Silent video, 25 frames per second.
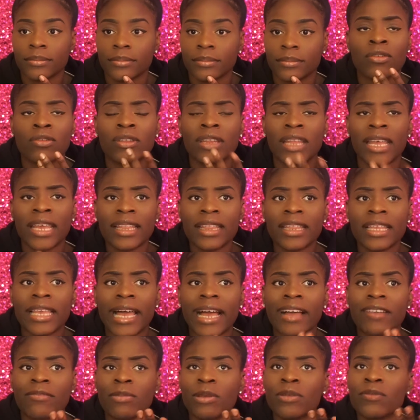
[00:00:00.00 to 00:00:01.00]
Lately,
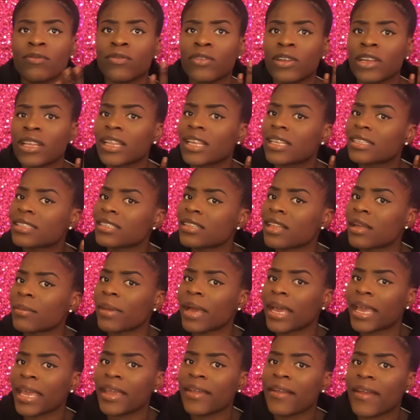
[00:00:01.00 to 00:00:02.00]
I've been realizing that
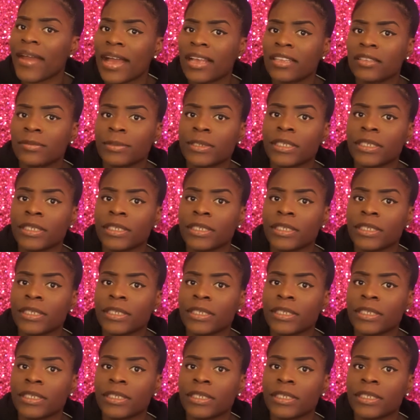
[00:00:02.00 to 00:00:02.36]
my hair has